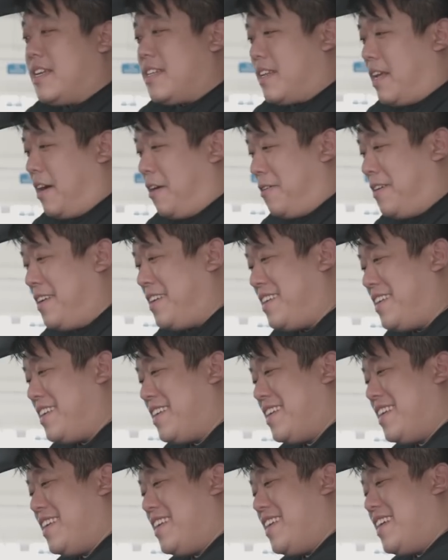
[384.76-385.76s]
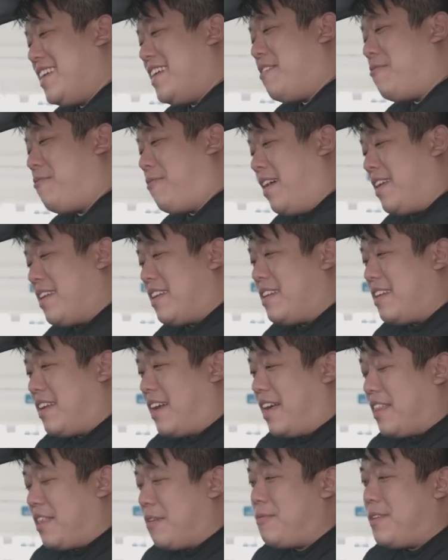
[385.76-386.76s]
Now, one
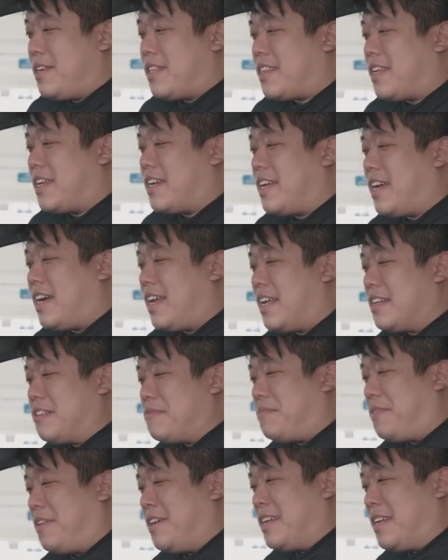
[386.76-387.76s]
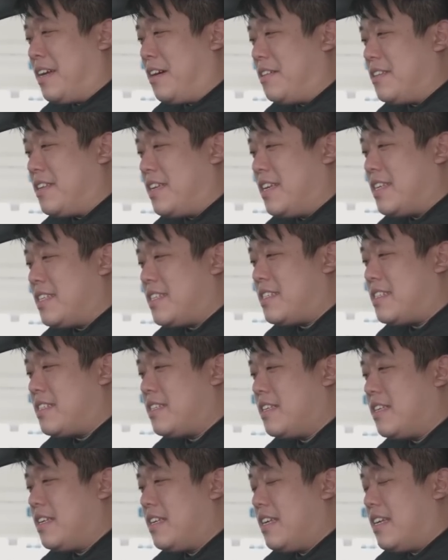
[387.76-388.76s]
other weird thing that I like to point out
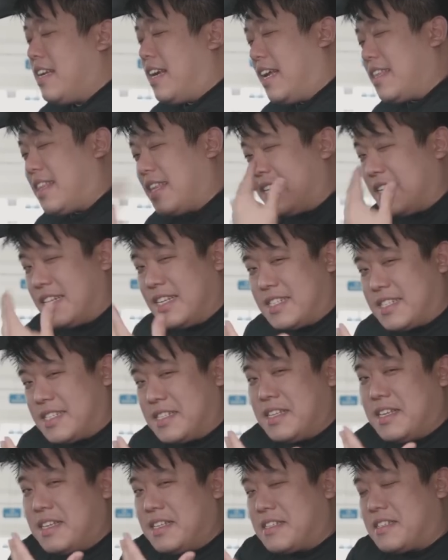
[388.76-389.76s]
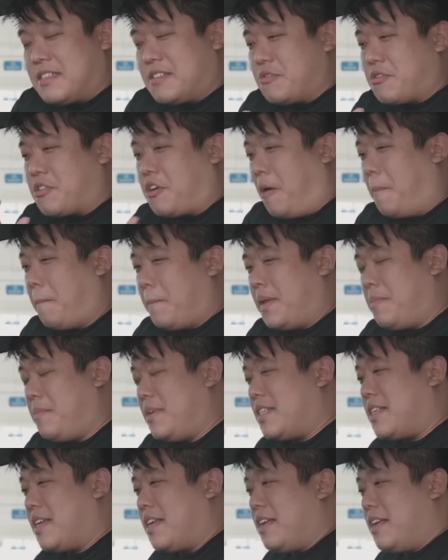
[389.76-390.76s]
is, I think this is to
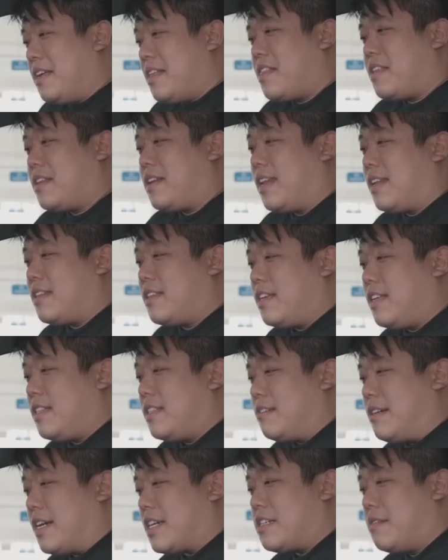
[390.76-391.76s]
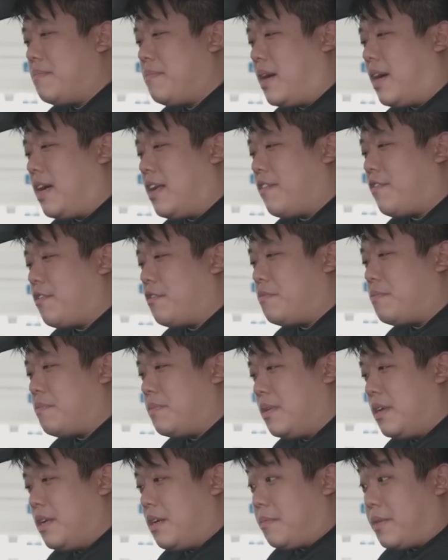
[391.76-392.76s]
complement the interaction bar. If you
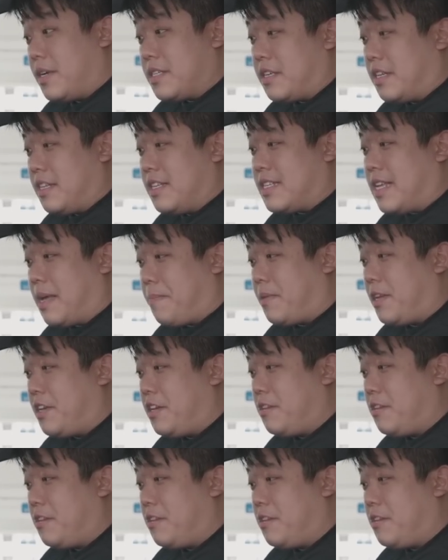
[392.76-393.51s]
press on this Happy